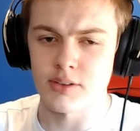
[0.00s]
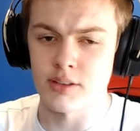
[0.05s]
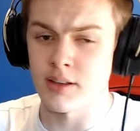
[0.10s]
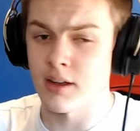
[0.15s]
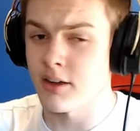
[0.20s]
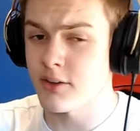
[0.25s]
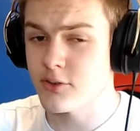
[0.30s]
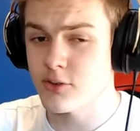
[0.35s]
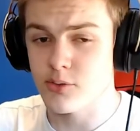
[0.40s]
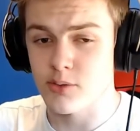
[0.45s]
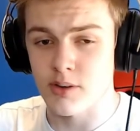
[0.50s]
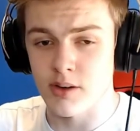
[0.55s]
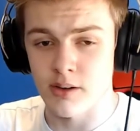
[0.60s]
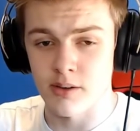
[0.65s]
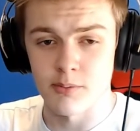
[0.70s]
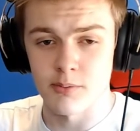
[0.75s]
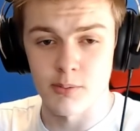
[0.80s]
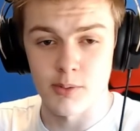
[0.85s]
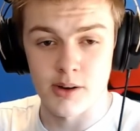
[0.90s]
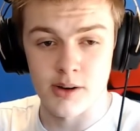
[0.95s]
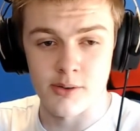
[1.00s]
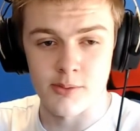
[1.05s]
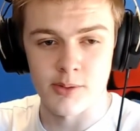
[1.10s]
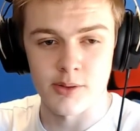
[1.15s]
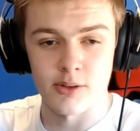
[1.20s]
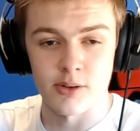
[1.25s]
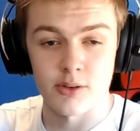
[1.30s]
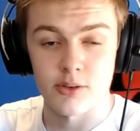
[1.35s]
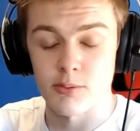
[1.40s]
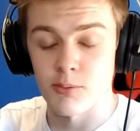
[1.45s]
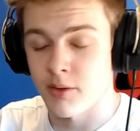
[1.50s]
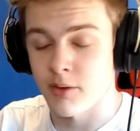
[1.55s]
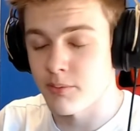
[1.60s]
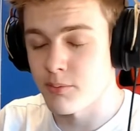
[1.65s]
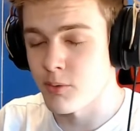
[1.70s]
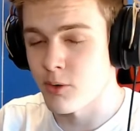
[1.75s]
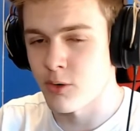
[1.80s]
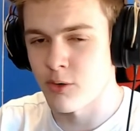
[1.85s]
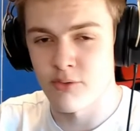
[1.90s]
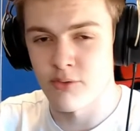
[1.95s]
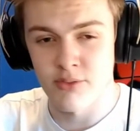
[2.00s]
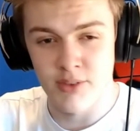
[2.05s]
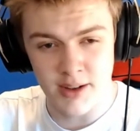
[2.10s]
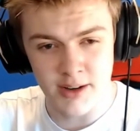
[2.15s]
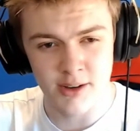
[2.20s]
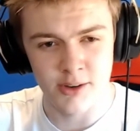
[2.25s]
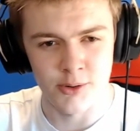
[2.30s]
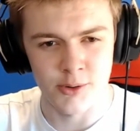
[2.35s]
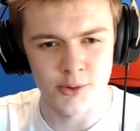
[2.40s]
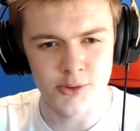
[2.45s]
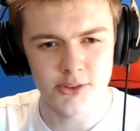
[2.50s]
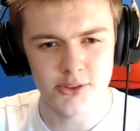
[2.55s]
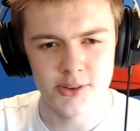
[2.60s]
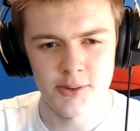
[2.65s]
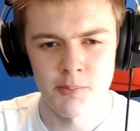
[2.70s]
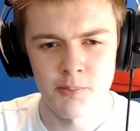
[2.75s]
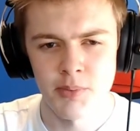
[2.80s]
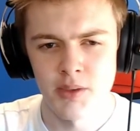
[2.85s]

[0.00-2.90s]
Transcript: last time where we looked at more videos.